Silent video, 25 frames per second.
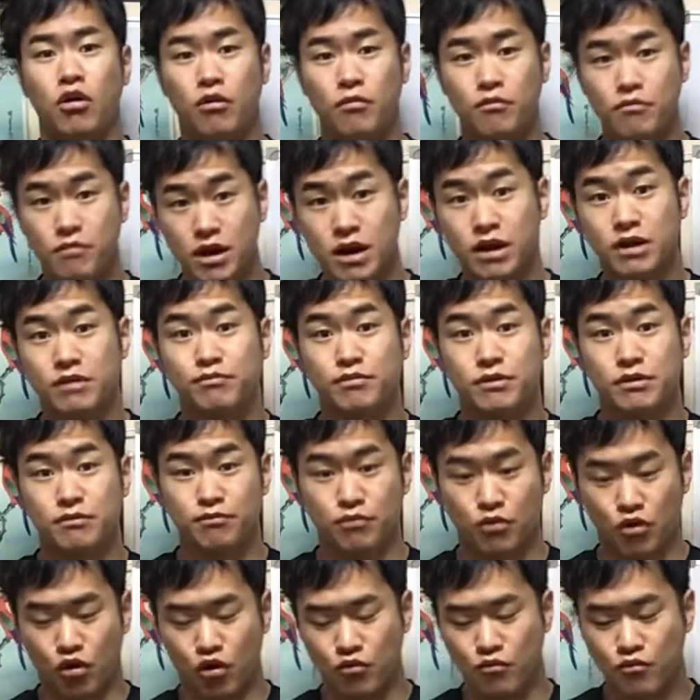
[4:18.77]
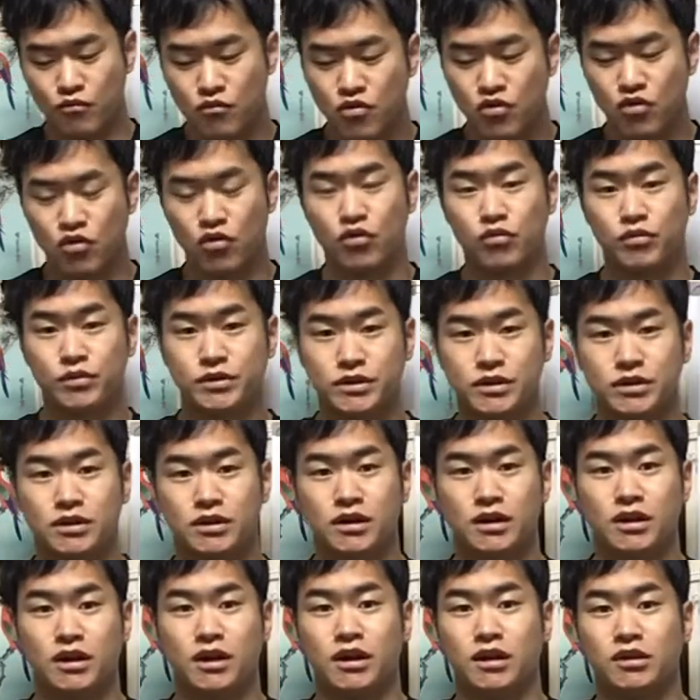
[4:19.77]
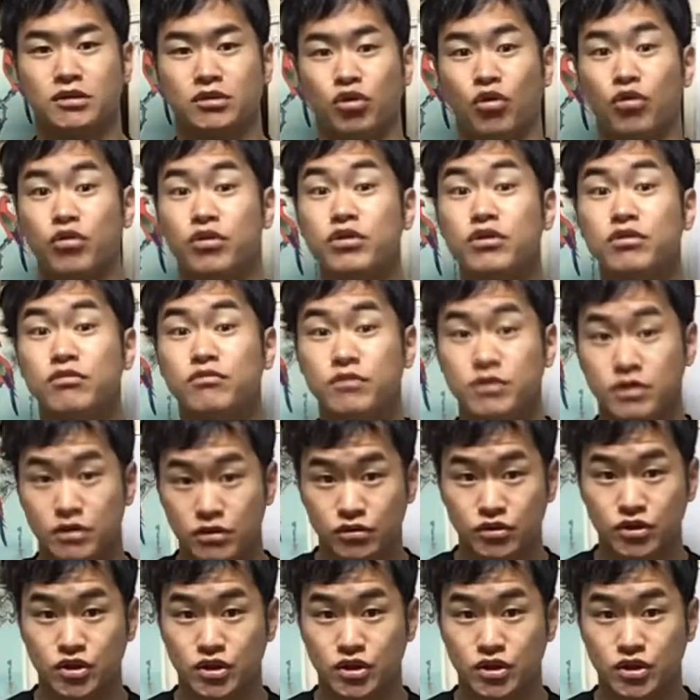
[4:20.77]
many people move the body with toriumi